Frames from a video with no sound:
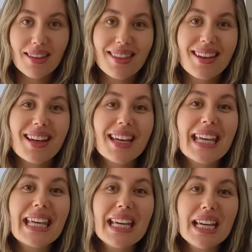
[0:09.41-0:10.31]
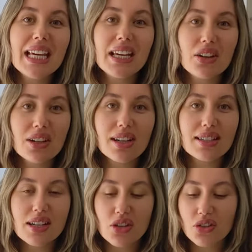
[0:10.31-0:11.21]
The key here is
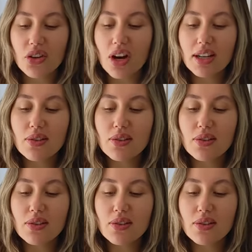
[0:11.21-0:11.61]
that you're not